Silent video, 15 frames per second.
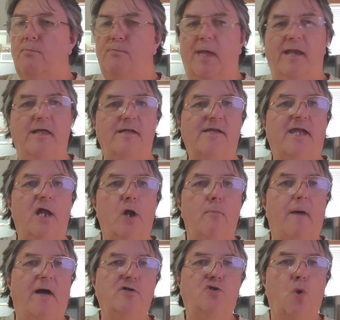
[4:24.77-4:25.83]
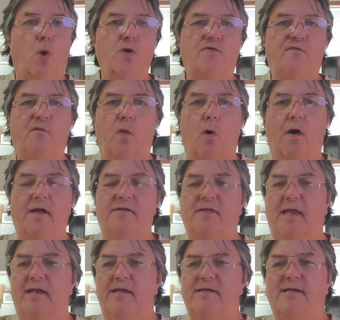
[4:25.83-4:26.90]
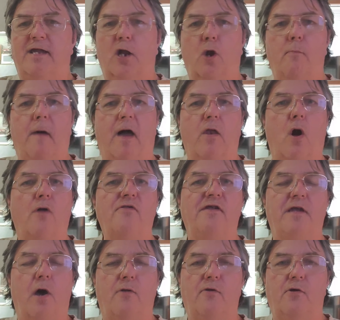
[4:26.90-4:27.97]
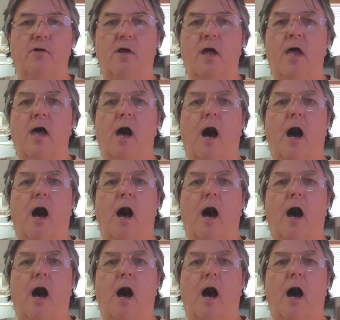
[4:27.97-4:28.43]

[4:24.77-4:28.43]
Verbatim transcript: they didn't care about George Floyd, they didn't care about all the other